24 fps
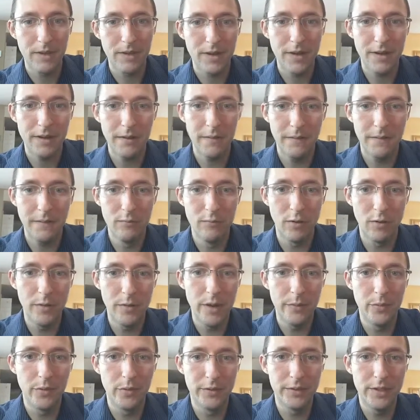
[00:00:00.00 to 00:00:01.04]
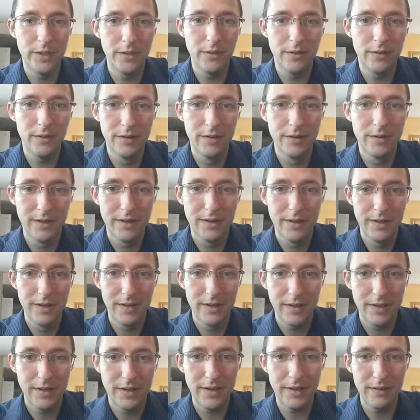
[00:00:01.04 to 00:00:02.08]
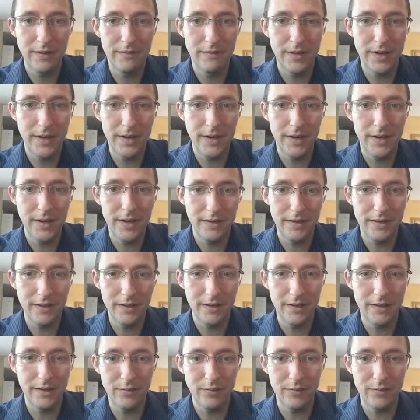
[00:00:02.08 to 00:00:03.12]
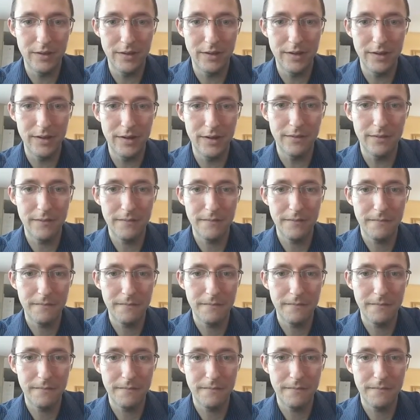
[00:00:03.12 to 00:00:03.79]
Got a few more people to invite, and then we're good to go.